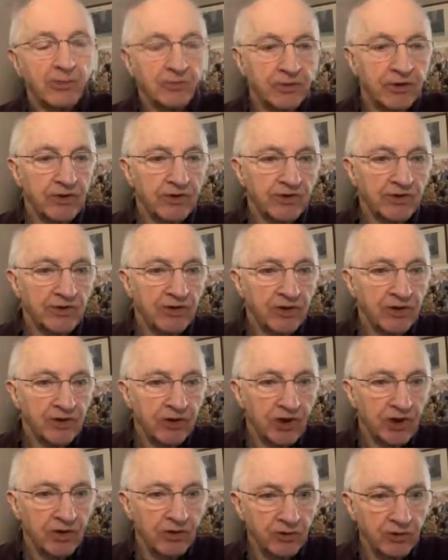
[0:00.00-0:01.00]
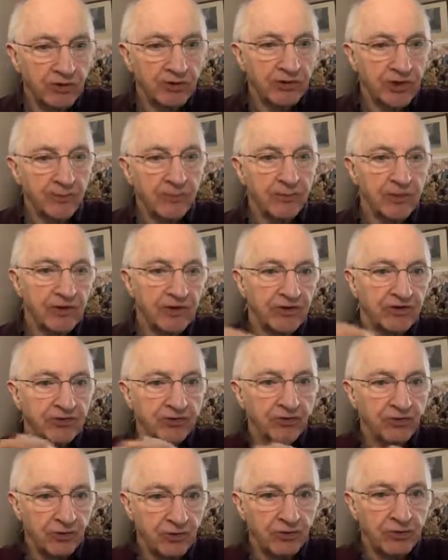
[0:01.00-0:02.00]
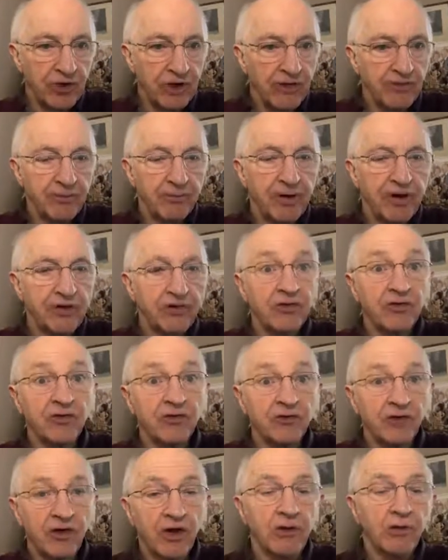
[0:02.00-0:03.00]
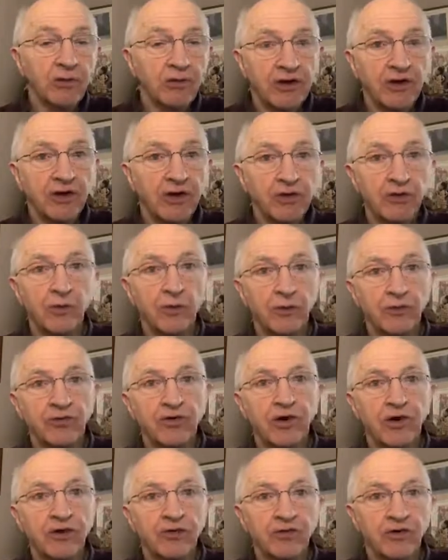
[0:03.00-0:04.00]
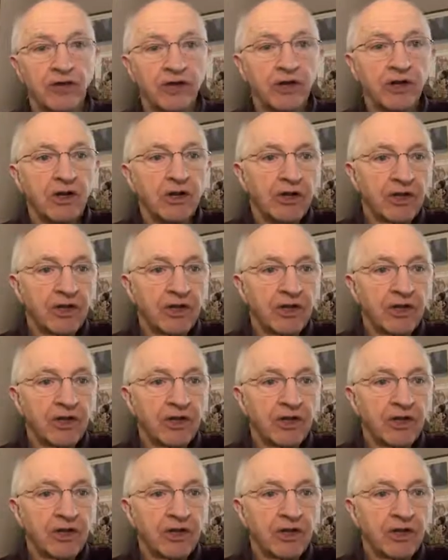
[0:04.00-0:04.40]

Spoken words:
Because good companies, good hiring managers know they don't always get it right,